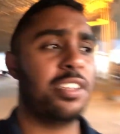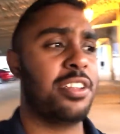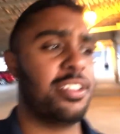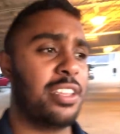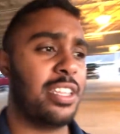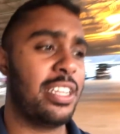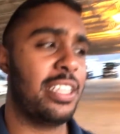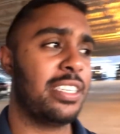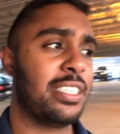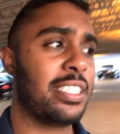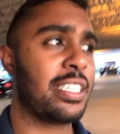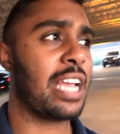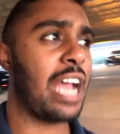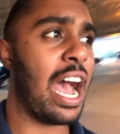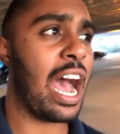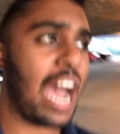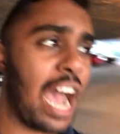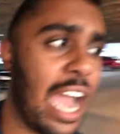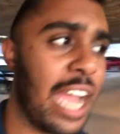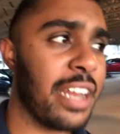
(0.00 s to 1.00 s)
other than it's
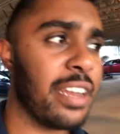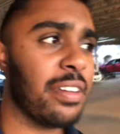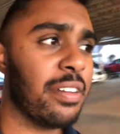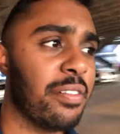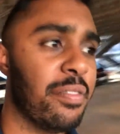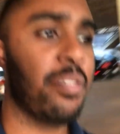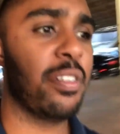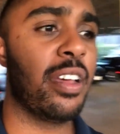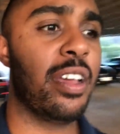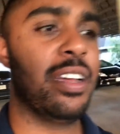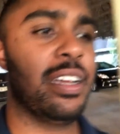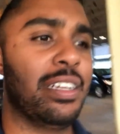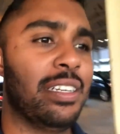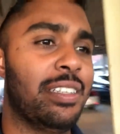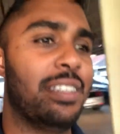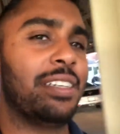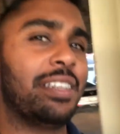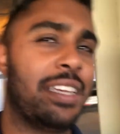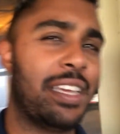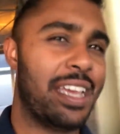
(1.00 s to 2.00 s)
kind of
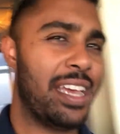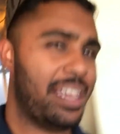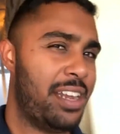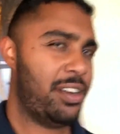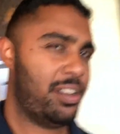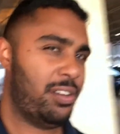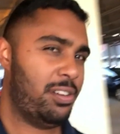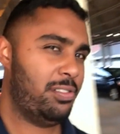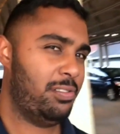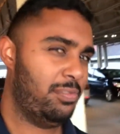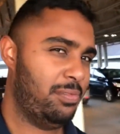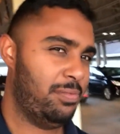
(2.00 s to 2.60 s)
ghetto.